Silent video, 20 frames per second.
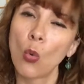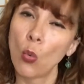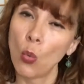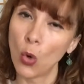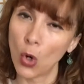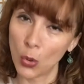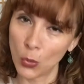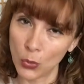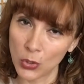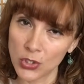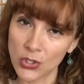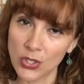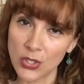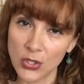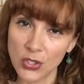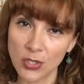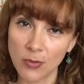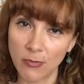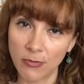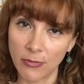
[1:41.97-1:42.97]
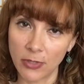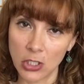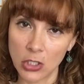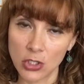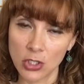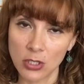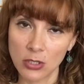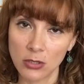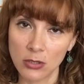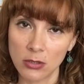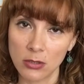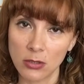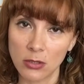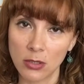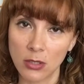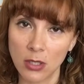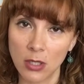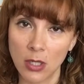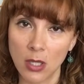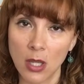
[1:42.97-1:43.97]
What was the subversion?
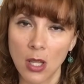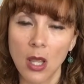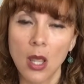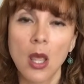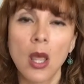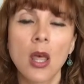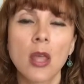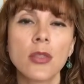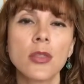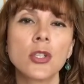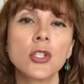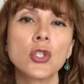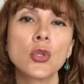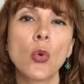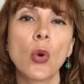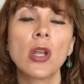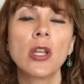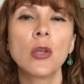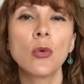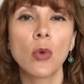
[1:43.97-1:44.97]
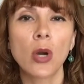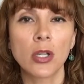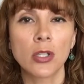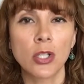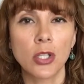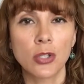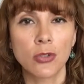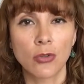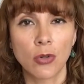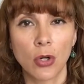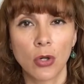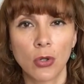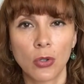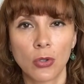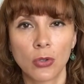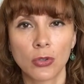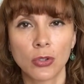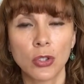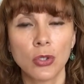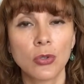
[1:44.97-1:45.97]
The
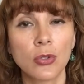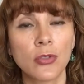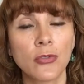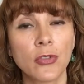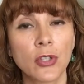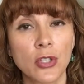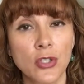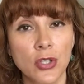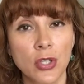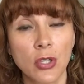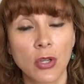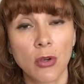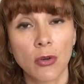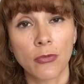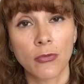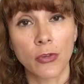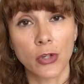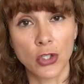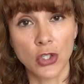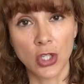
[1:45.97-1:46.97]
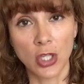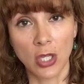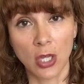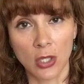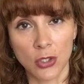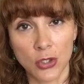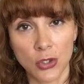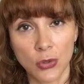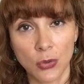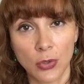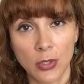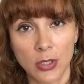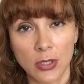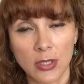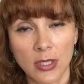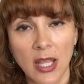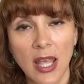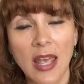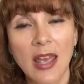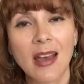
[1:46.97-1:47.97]
21-year-old University of Virginia
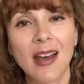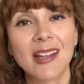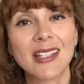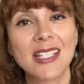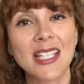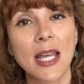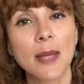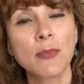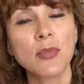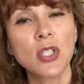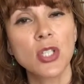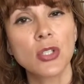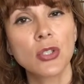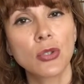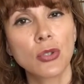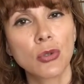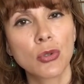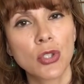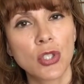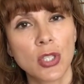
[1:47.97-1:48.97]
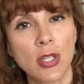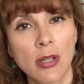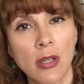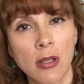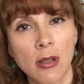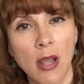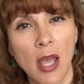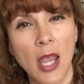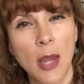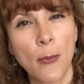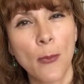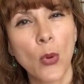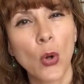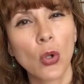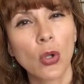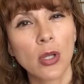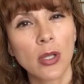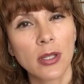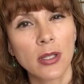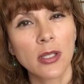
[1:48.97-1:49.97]
student attempted to steal a
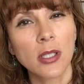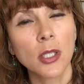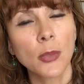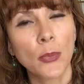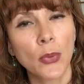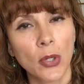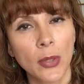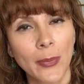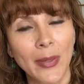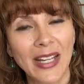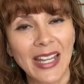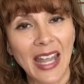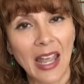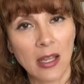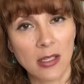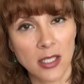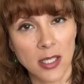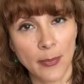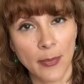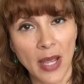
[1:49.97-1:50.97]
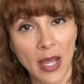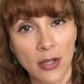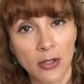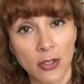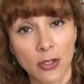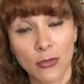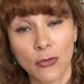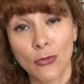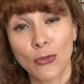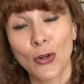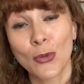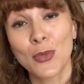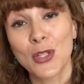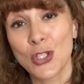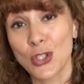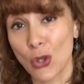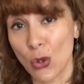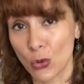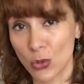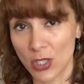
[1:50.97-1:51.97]
political propaganda banner from
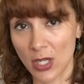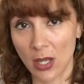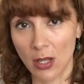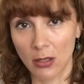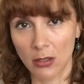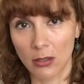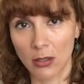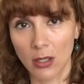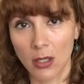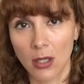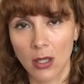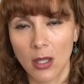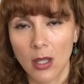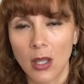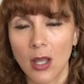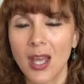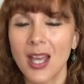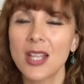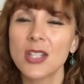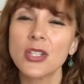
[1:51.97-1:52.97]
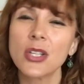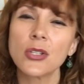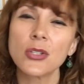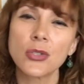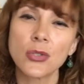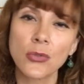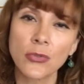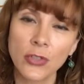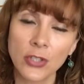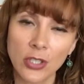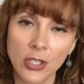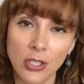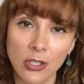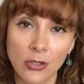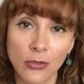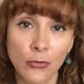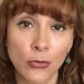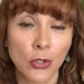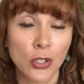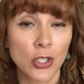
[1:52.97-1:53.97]
his hotel as a
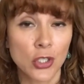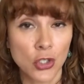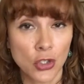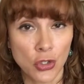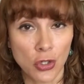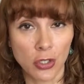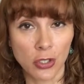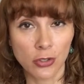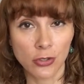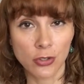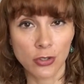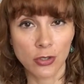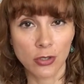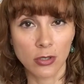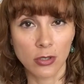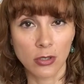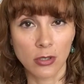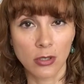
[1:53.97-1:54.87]
souvenir for his church.